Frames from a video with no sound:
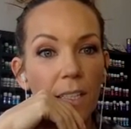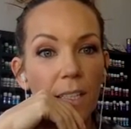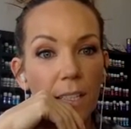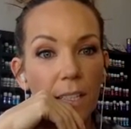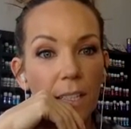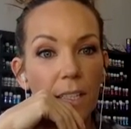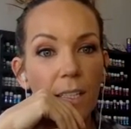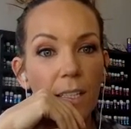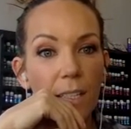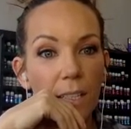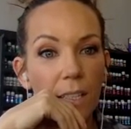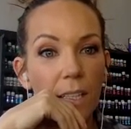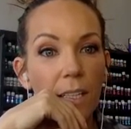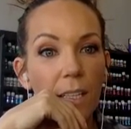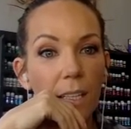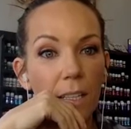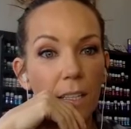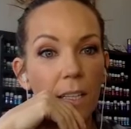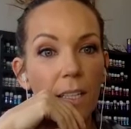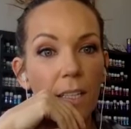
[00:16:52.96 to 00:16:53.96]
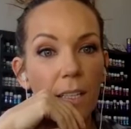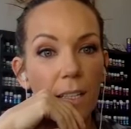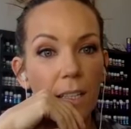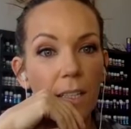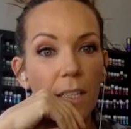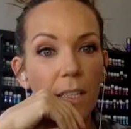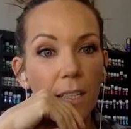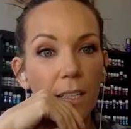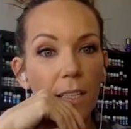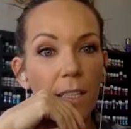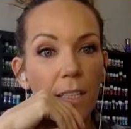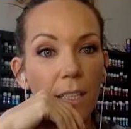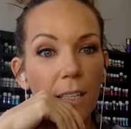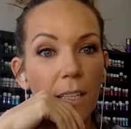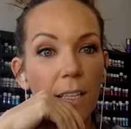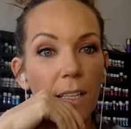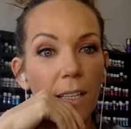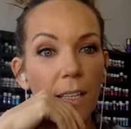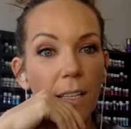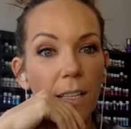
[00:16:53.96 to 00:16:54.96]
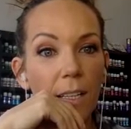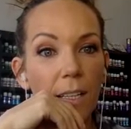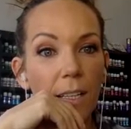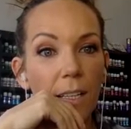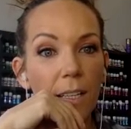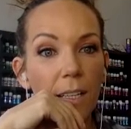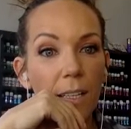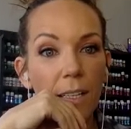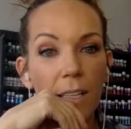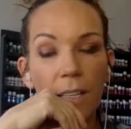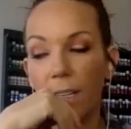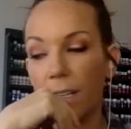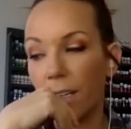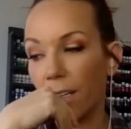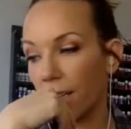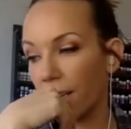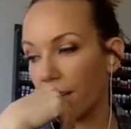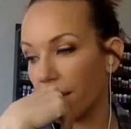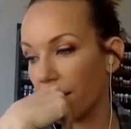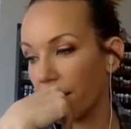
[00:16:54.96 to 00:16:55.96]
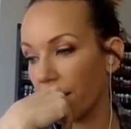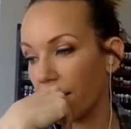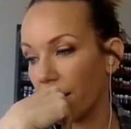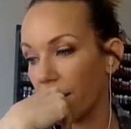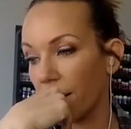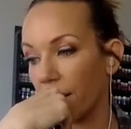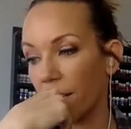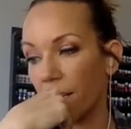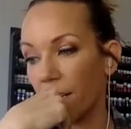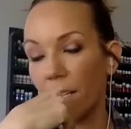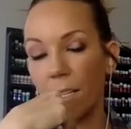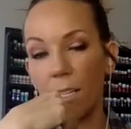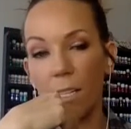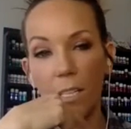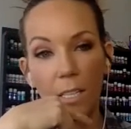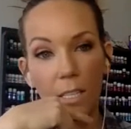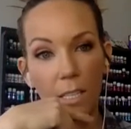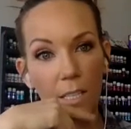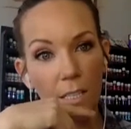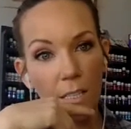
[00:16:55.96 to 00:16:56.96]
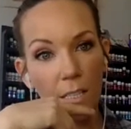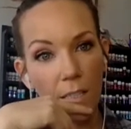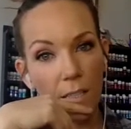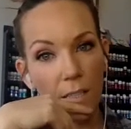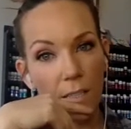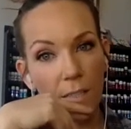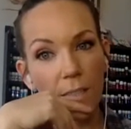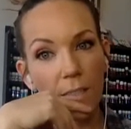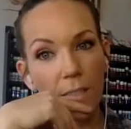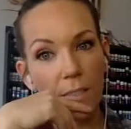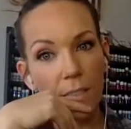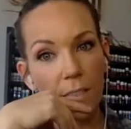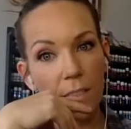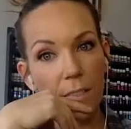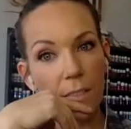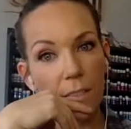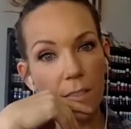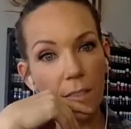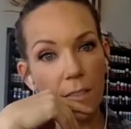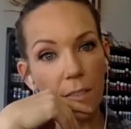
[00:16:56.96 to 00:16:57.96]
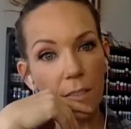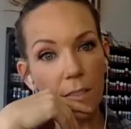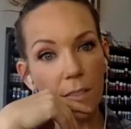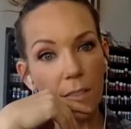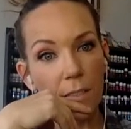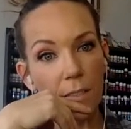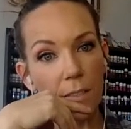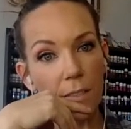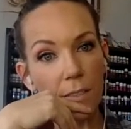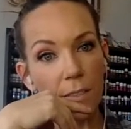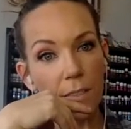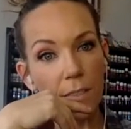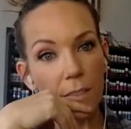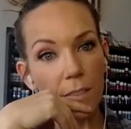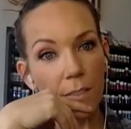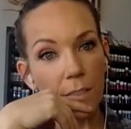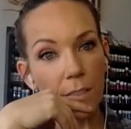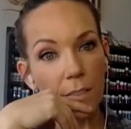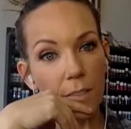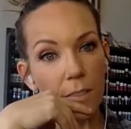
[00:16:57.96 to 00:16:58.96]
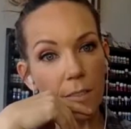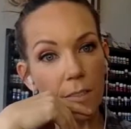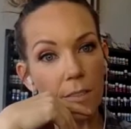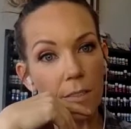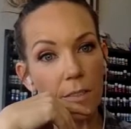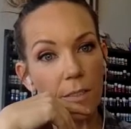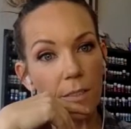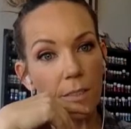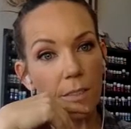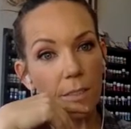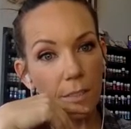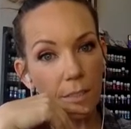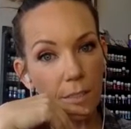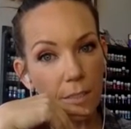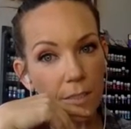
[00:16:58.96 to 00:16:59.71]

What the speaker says: The person shown says nothing.